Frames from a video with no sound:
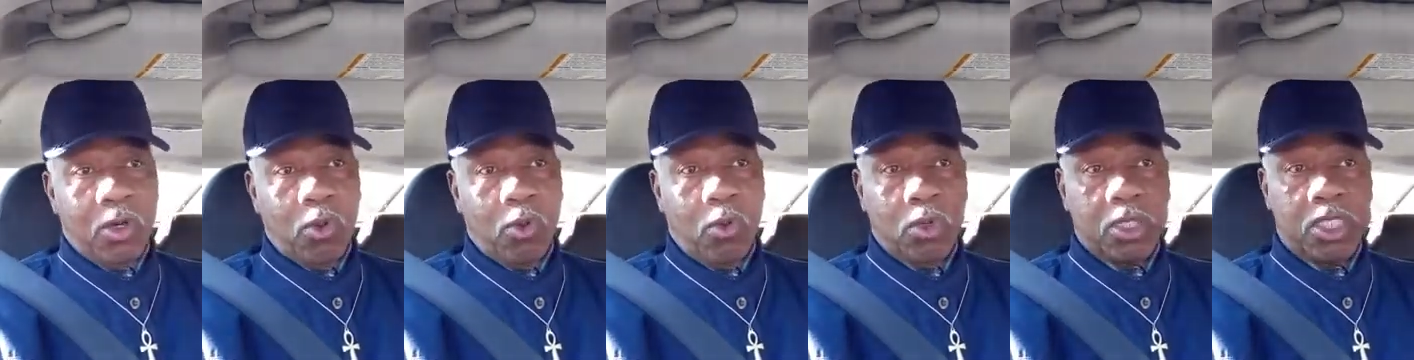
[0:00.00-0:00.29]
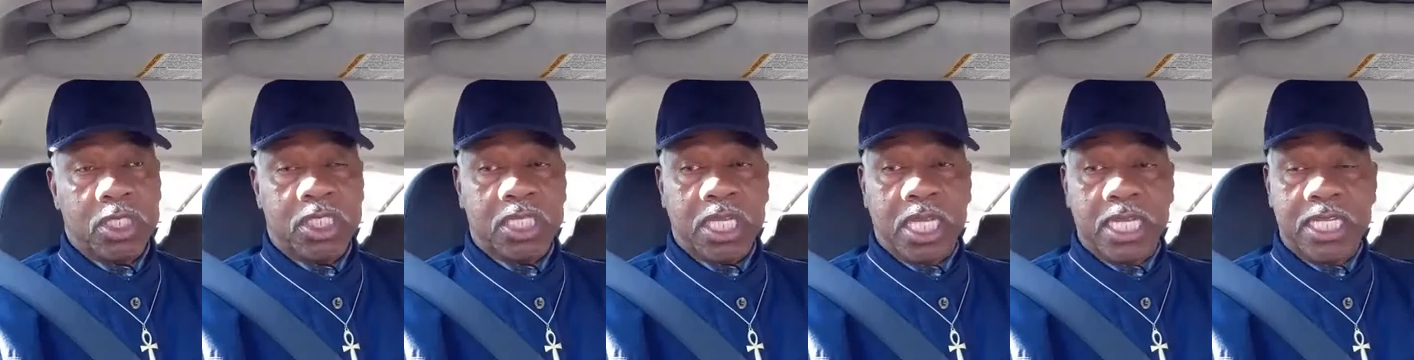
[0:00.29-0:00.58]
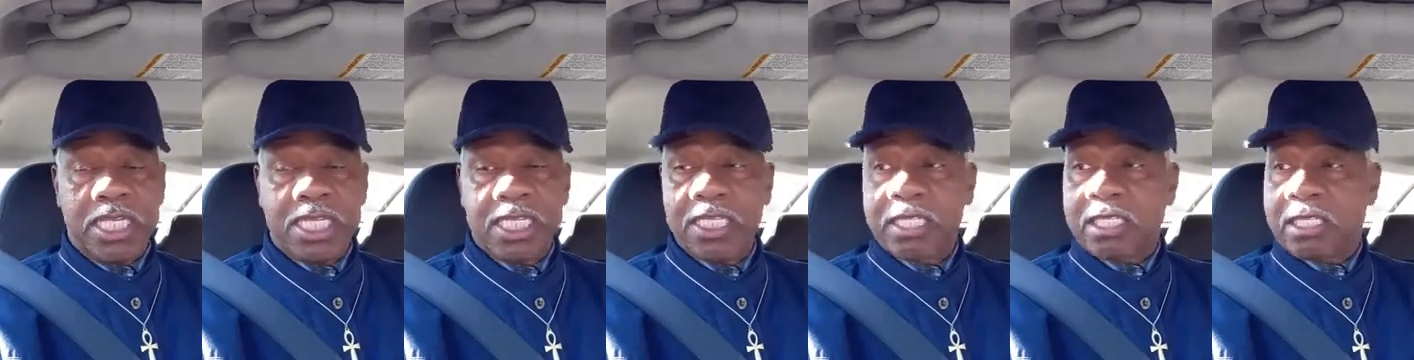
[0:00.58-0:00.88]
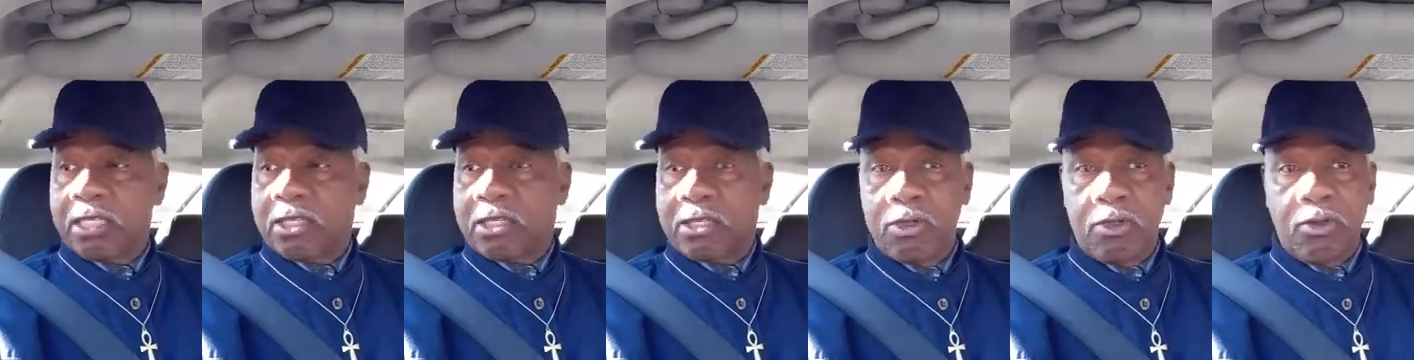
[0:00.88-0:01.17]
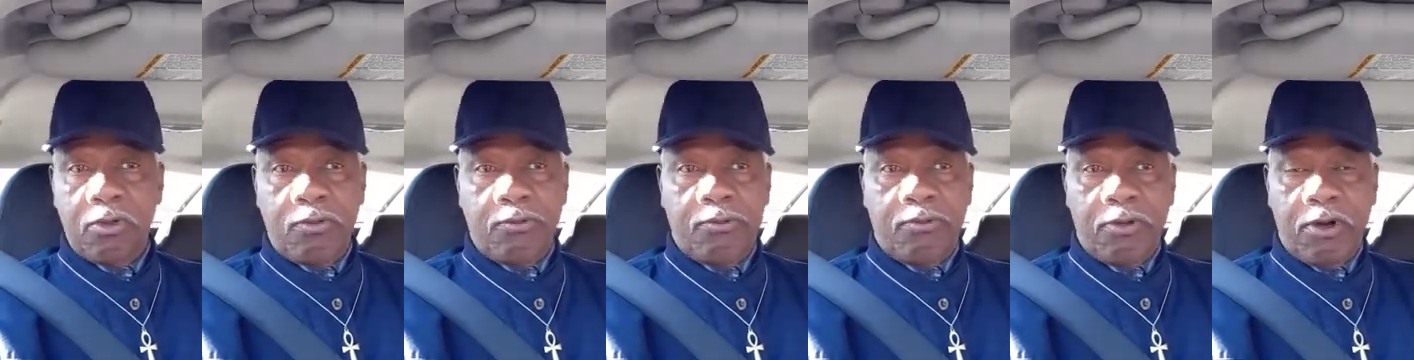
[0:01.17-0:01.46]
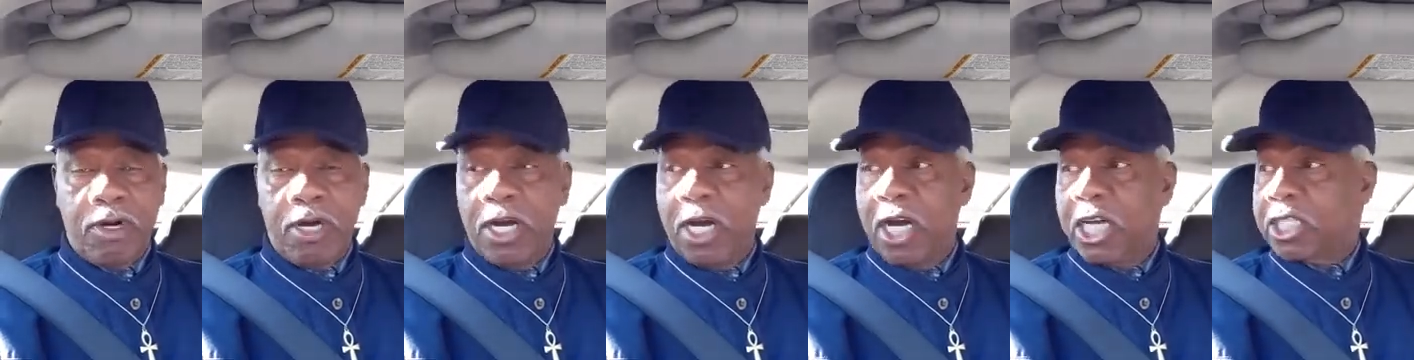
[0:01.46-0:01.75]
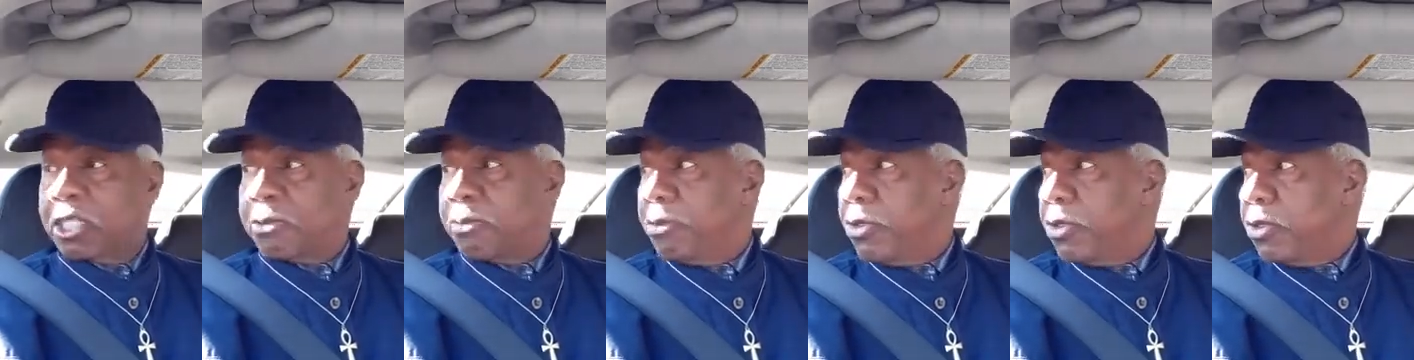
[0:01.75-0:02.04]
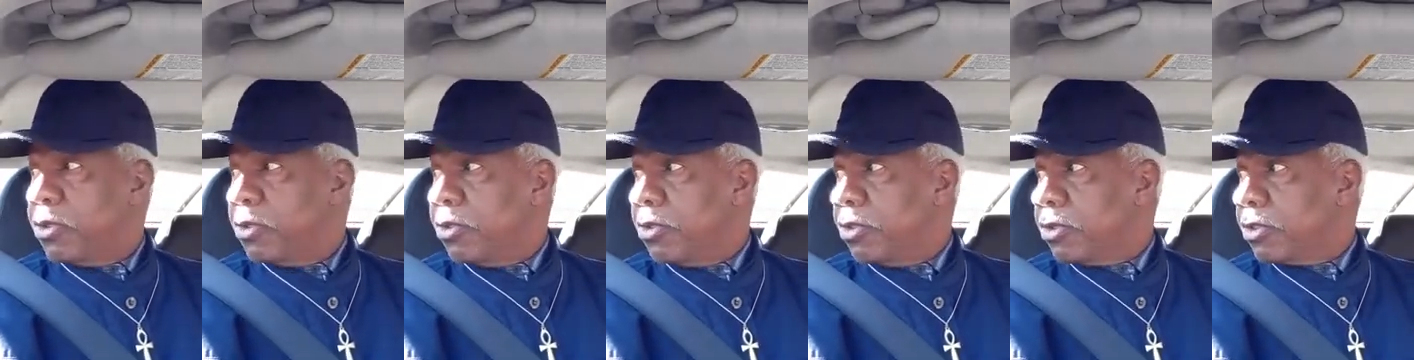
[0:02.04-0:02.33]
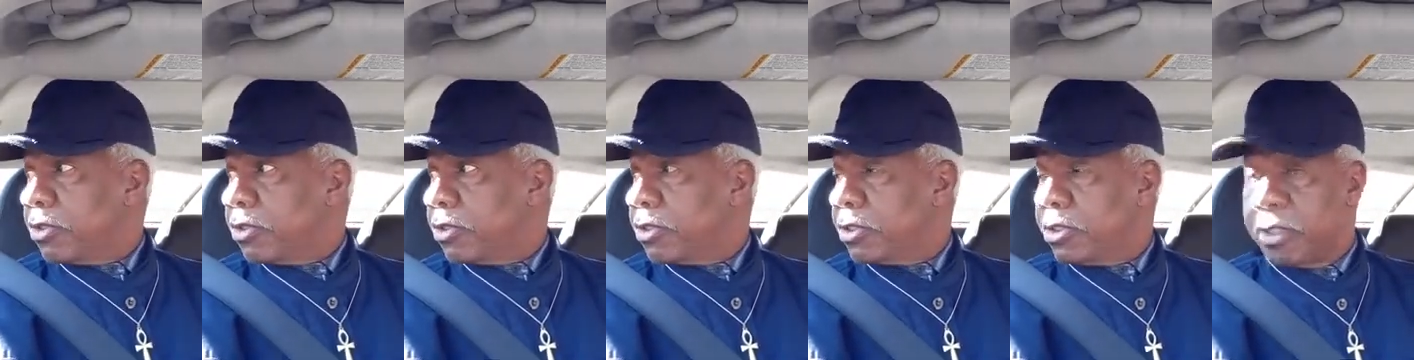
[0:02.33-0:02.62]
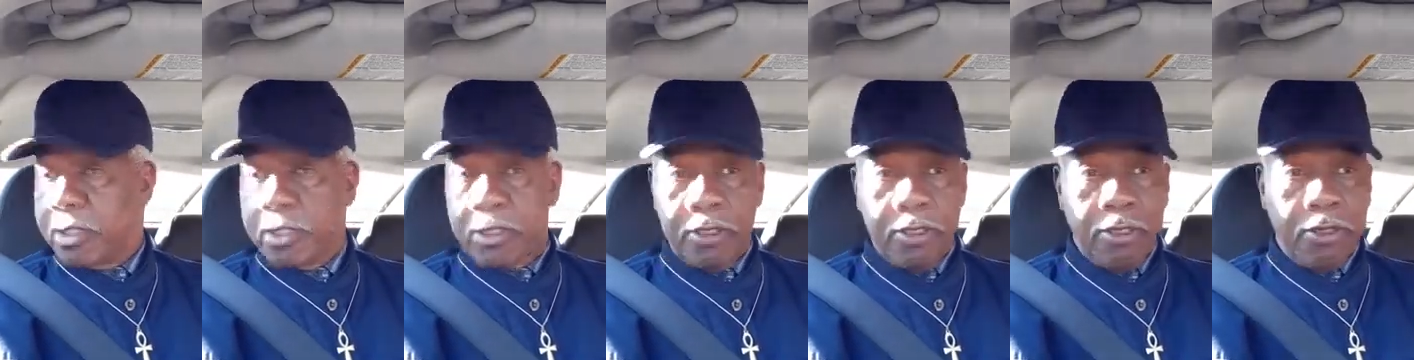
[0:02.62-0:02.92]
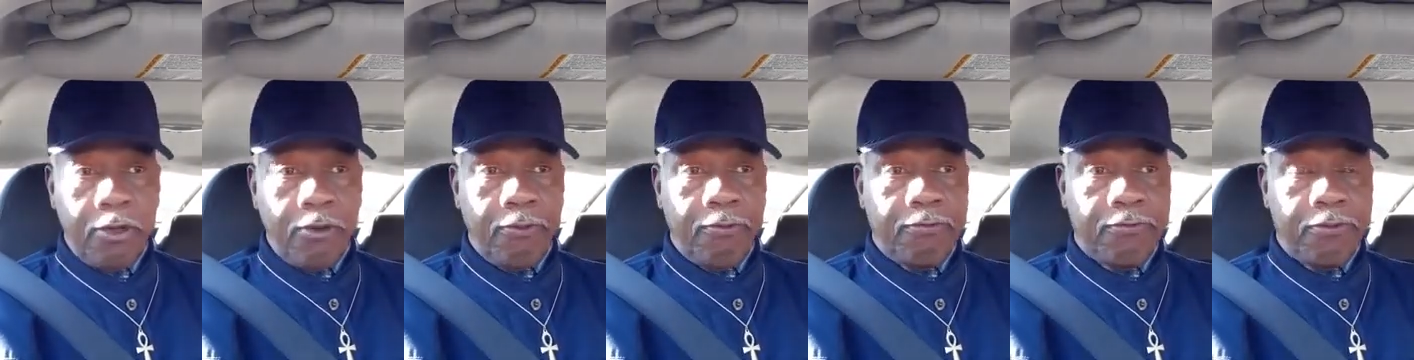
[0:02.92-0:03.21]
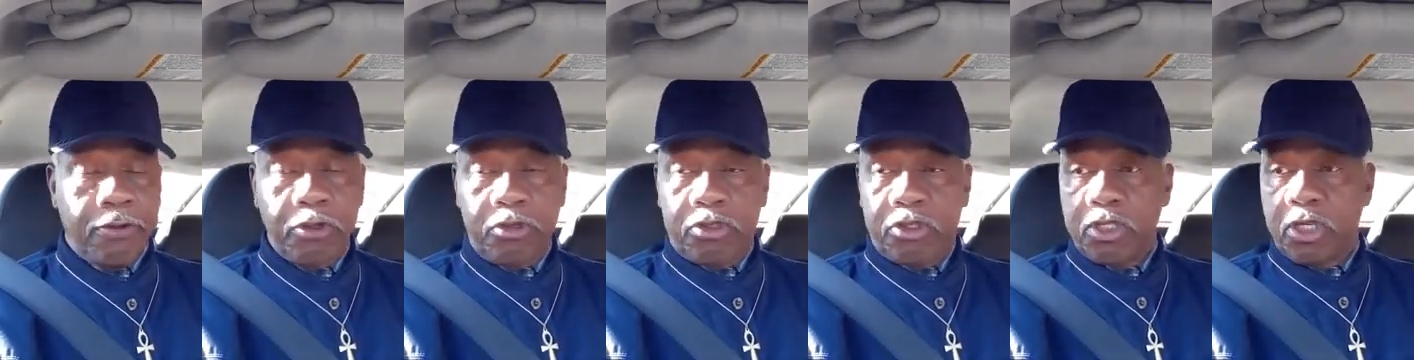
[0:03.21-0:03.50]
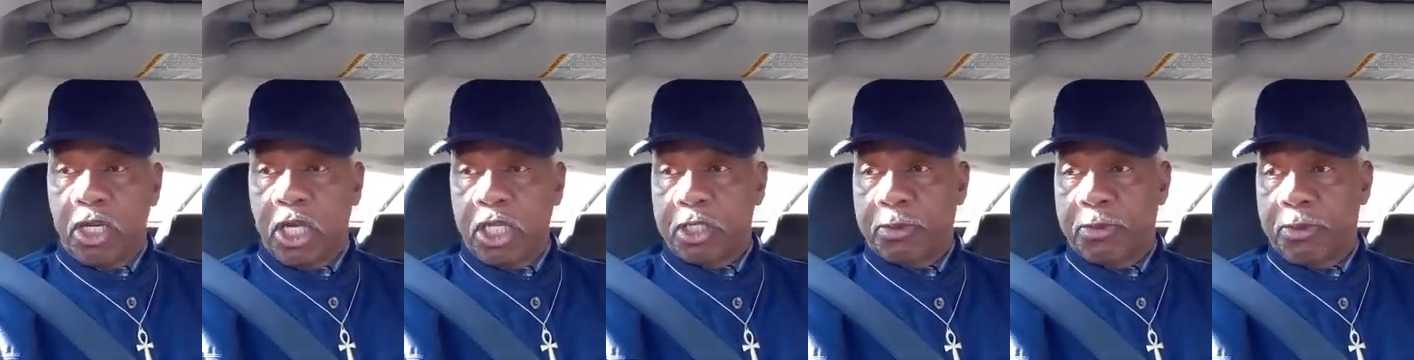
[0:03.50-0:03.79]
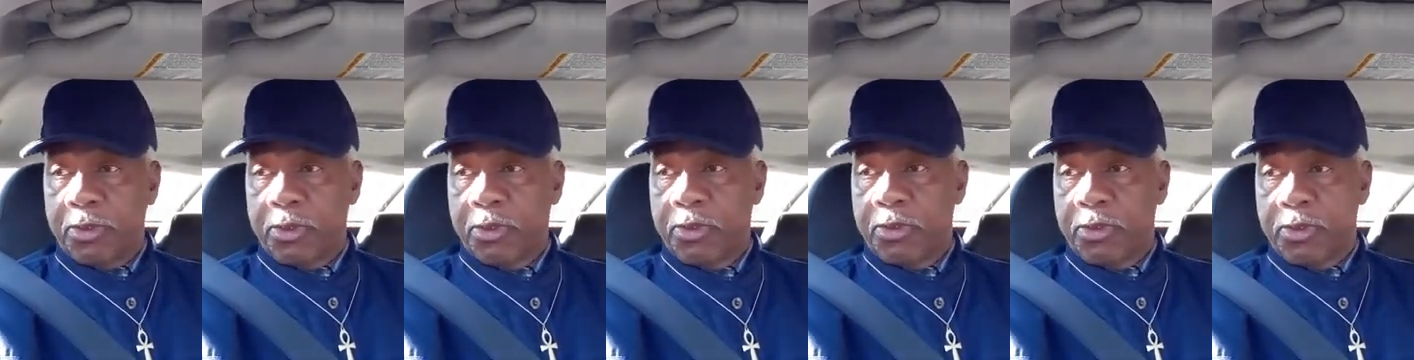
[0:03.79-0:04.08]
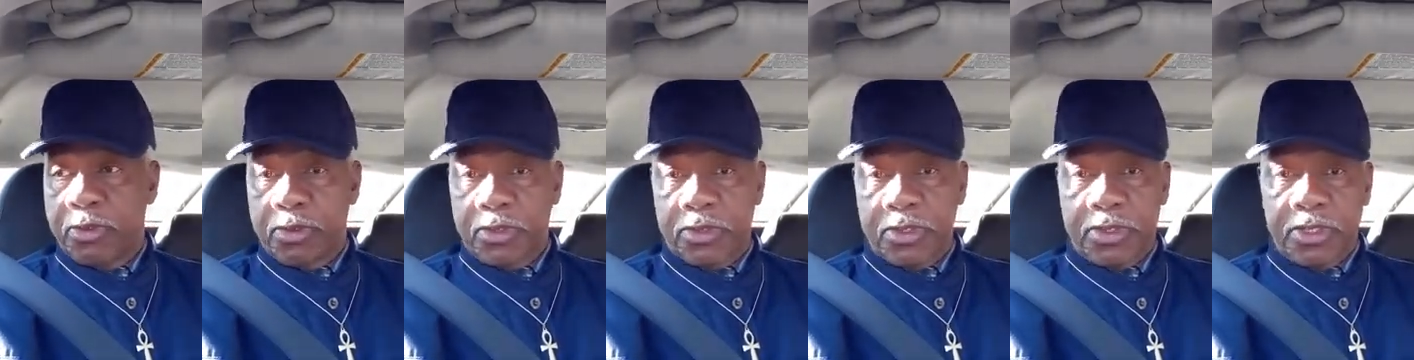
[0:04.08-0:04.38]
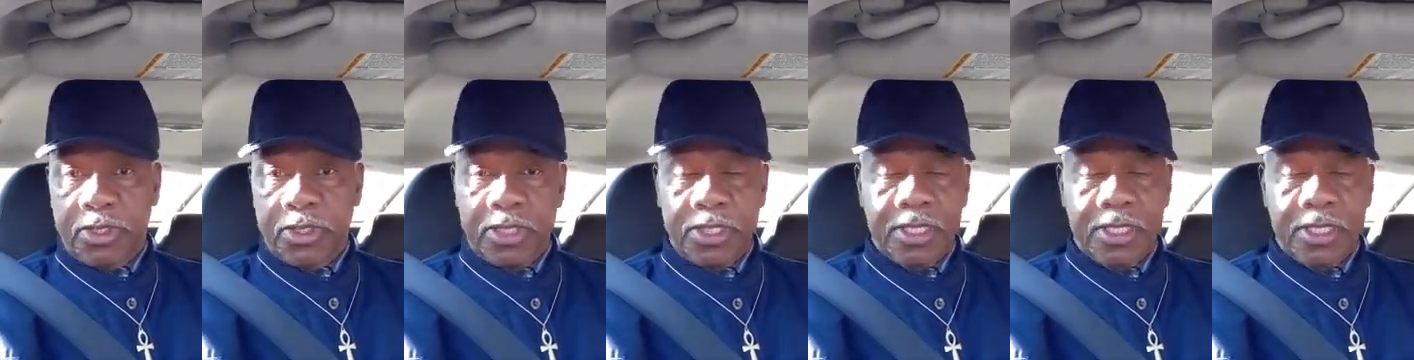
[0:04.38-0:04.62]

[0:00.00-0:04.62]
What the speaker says: which is an institute for entrepreneurs, future entrepreneurs.